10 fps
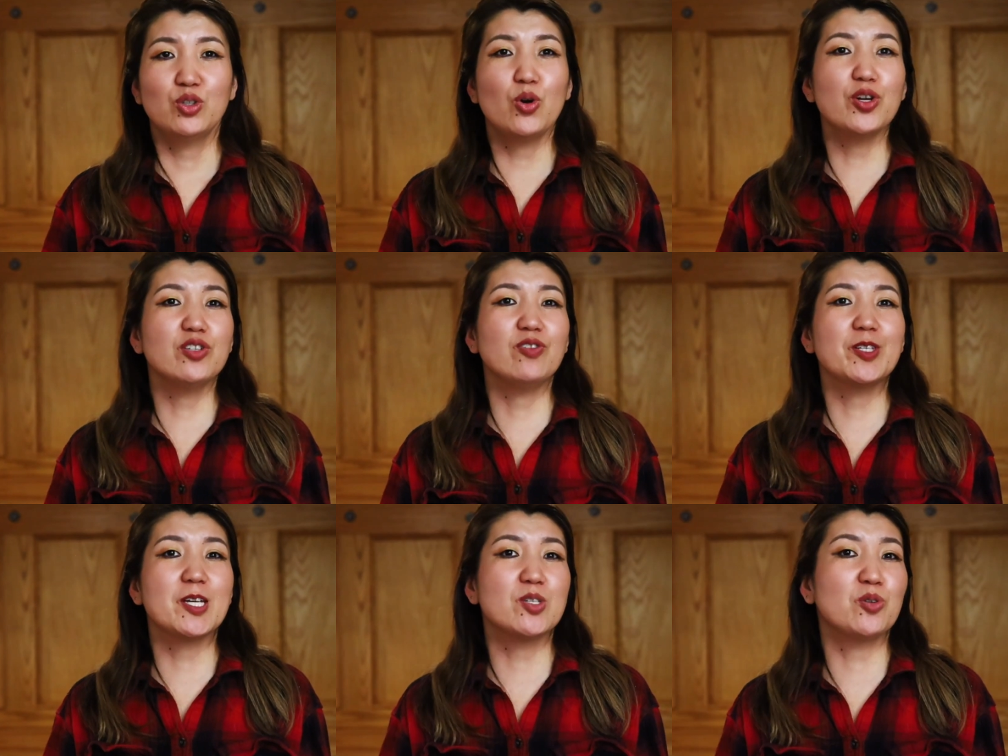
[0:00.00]
Tourist
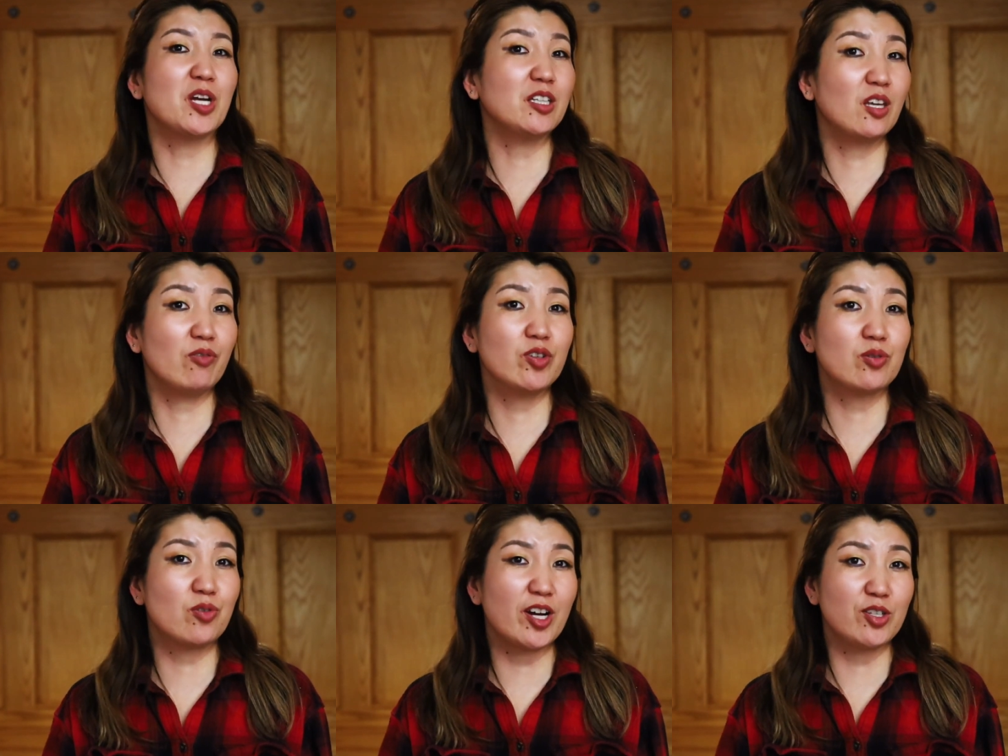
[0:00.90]
visas do not give you the
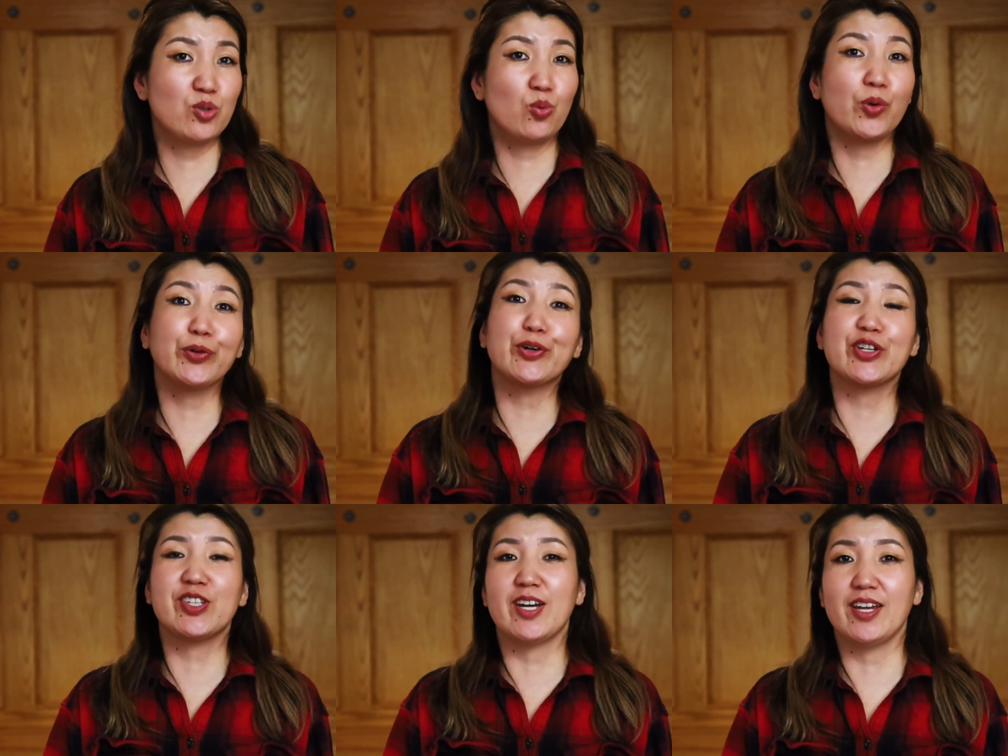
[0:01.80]
right to work or
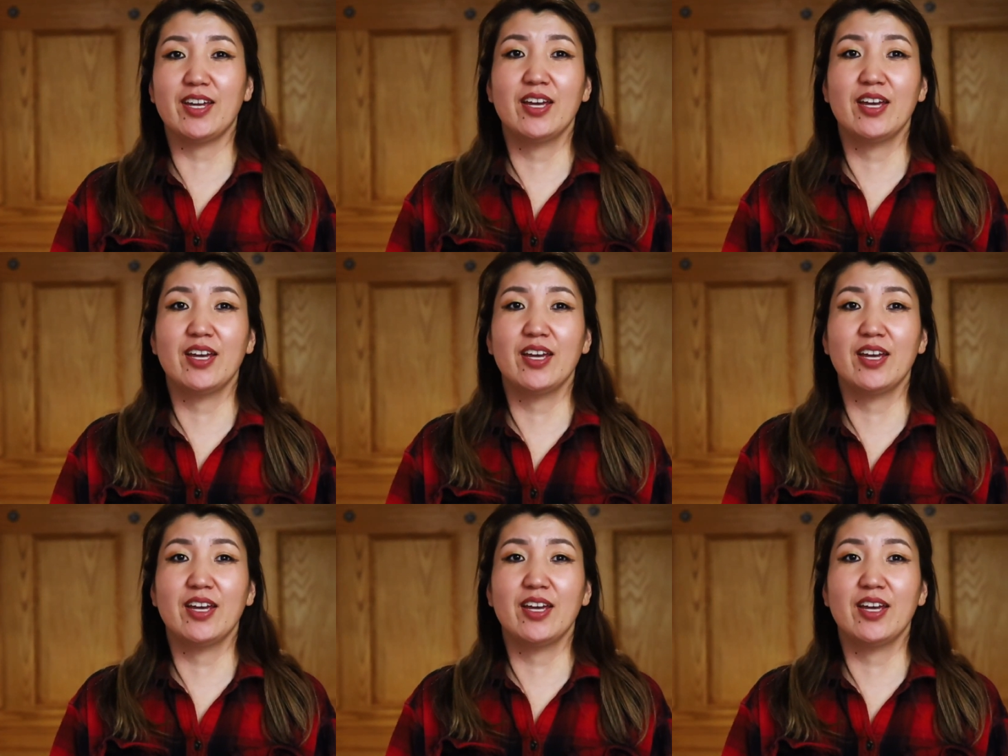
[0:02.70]
study.